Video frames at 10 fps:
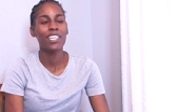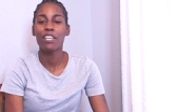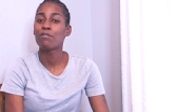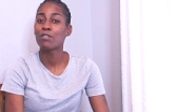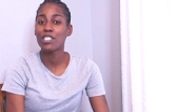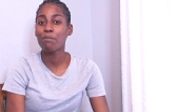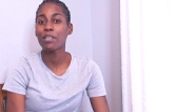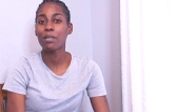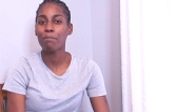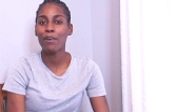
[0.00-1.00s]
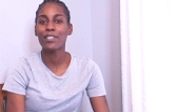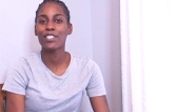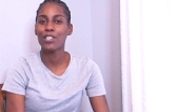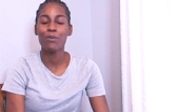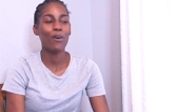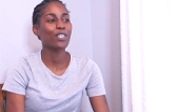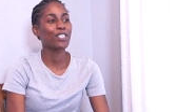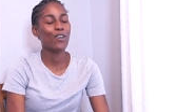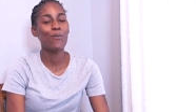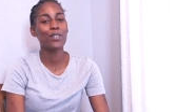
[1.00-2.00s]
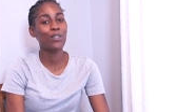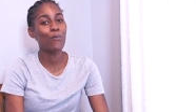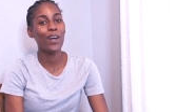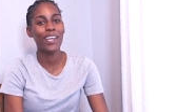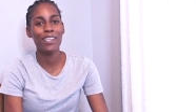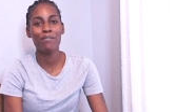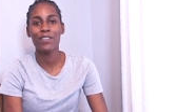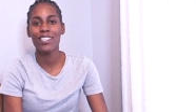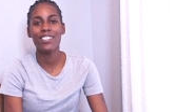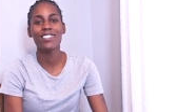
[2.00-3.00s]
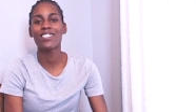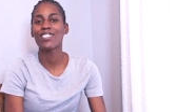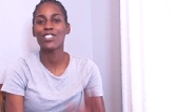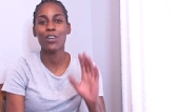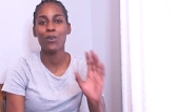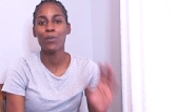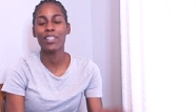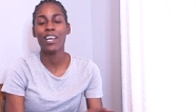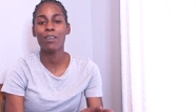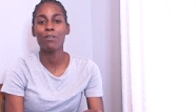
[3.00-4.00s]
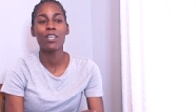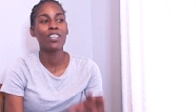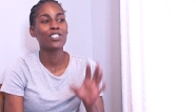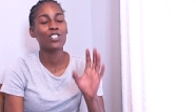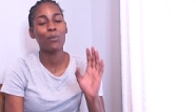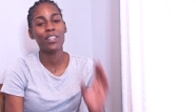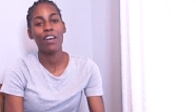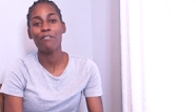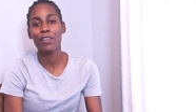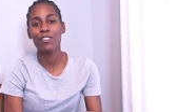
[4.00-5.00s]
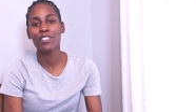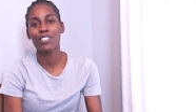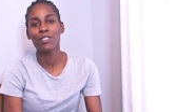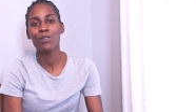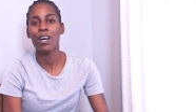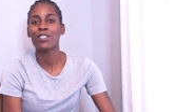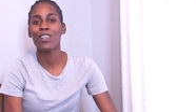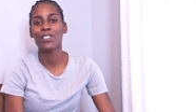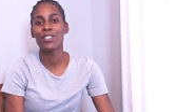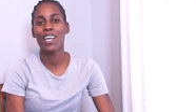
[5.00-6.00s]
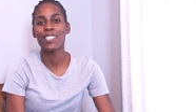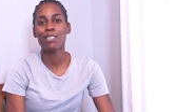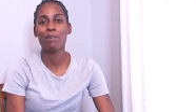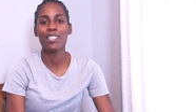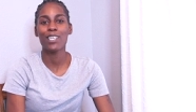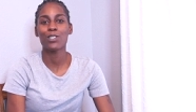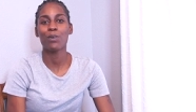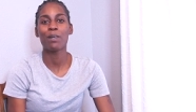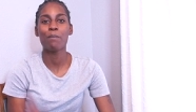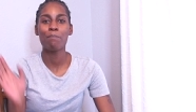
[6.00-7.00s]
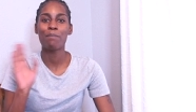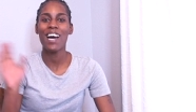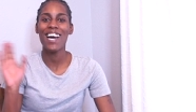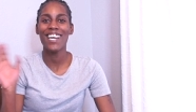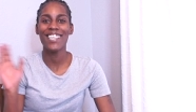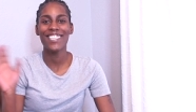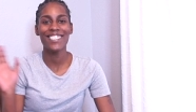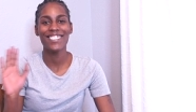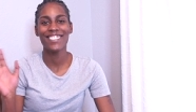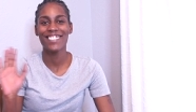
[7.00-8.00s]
If you see me in person, you already know what the wave is. So without further ado, I'll talk to you guys in my next one. Bye.